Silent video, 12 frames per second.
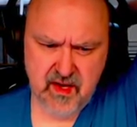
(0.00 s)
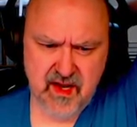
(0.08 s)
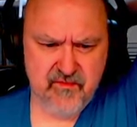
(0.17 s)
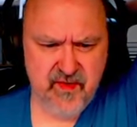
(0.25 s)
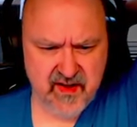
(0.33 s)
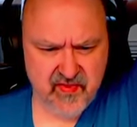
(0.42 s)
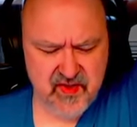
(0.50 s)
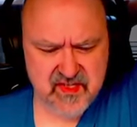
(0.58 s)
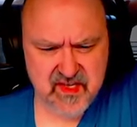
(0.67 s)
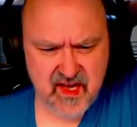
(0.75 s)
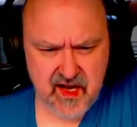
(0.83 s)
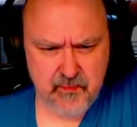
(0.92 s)
In fact, this
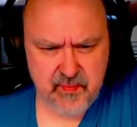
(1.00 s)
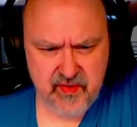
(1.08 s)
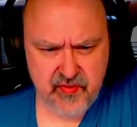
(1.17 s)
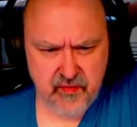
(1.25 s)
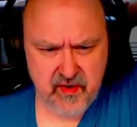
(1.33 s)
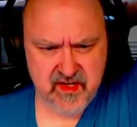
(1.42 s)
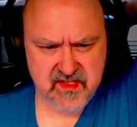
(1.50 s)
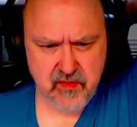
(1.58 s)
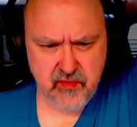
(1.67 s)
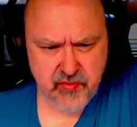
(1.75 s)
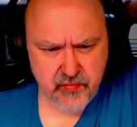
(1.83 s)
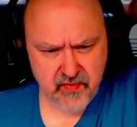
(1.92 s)
can't be three. So
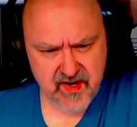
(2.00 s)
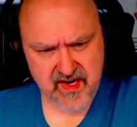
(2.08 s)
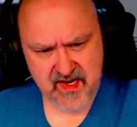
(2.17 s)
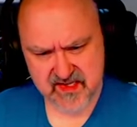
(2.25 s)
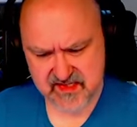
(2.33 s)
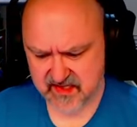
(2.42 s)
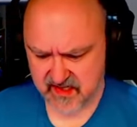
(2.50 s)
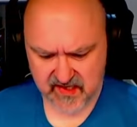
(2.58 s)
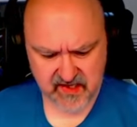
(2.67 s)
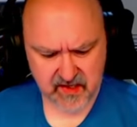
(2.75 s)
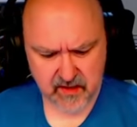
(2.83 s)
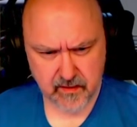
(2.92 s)
three is in
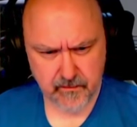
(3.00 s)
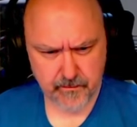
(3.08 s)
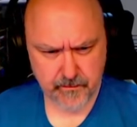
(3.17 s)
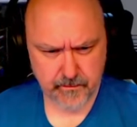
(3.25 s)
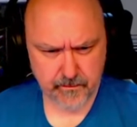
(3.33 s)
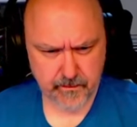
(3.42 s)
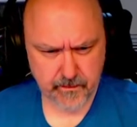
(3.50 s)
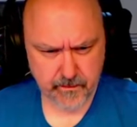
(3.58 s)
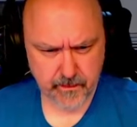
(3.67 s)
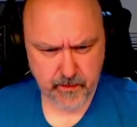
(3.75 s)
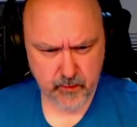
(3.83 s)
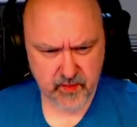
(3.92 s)
here
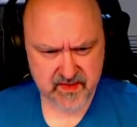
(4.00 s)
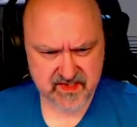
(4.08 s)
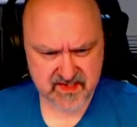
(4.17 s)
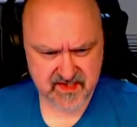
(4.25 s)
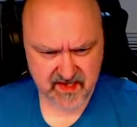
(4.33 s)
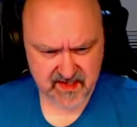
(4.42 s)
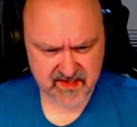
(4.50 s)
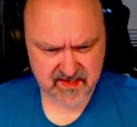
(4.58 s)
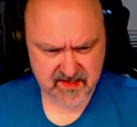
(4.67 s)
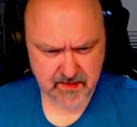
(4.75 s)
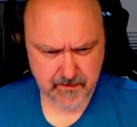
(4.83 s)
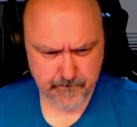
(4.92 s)
with
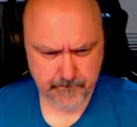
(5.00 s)
six.